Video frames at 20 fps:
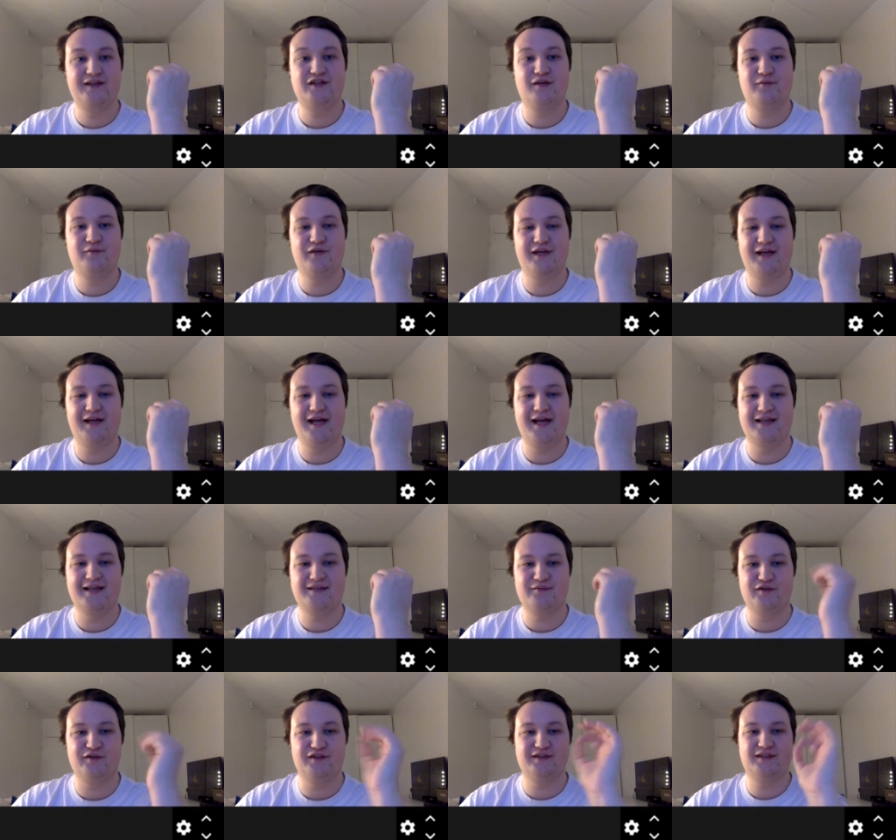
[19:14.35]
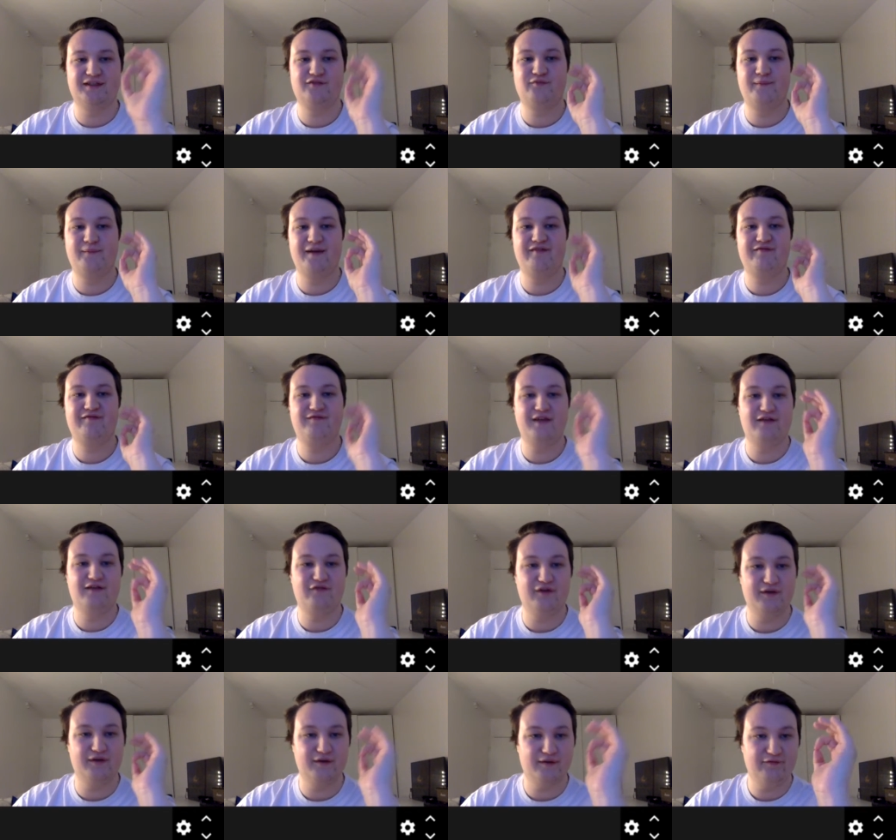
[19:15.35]
Upmann at S because that's my
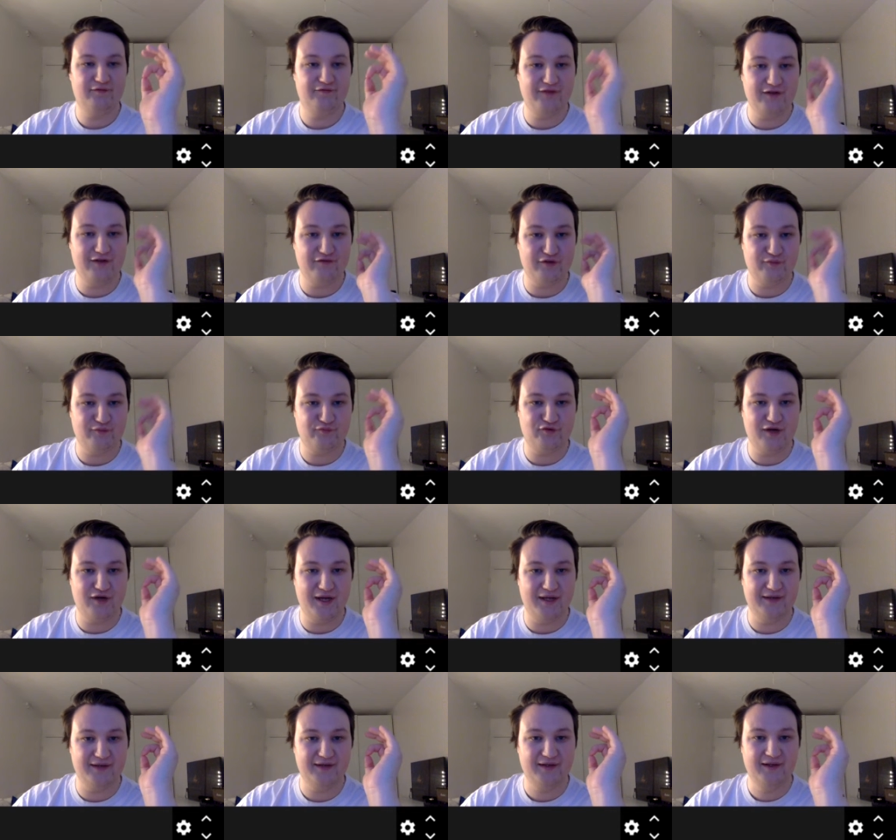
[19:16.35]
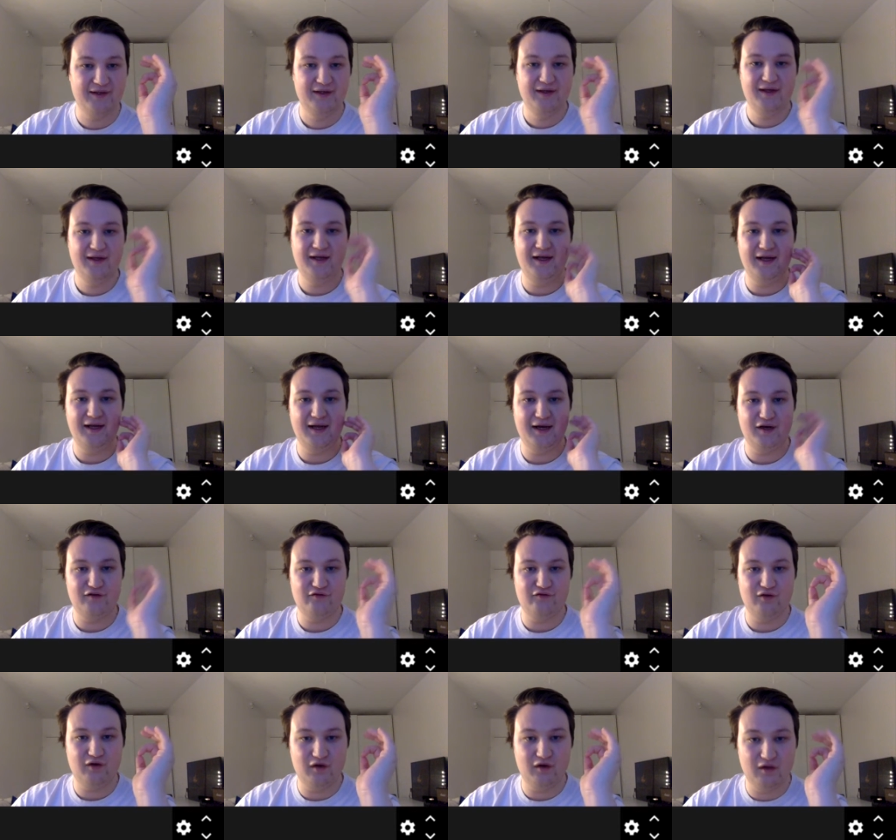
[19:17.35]
favorite brand out of
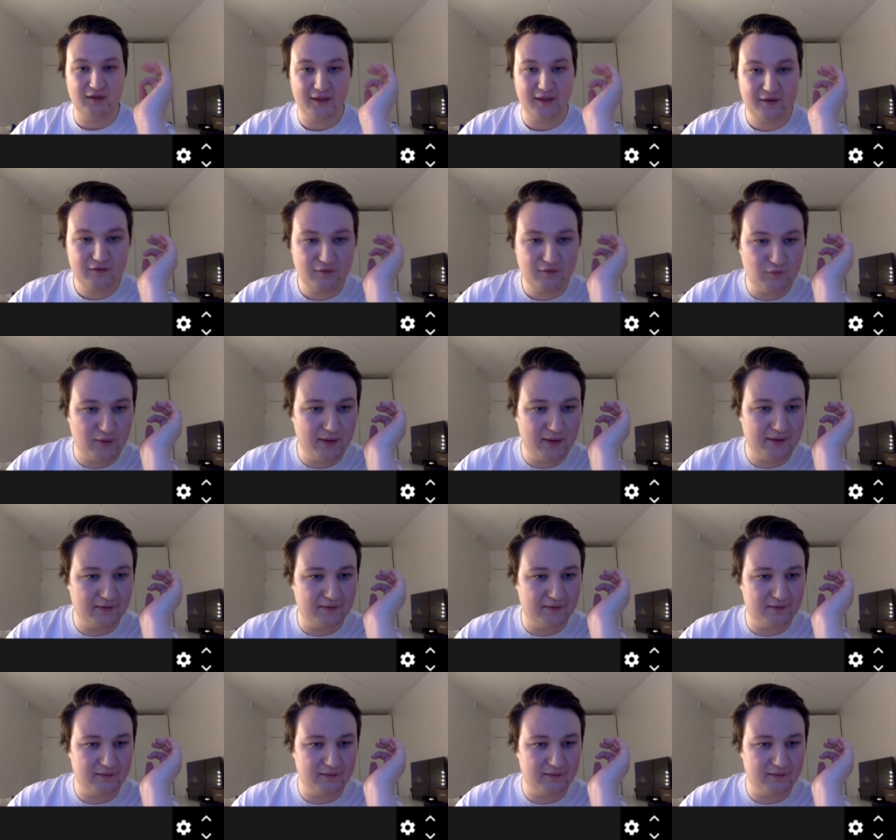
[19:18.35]
all. I don't know why.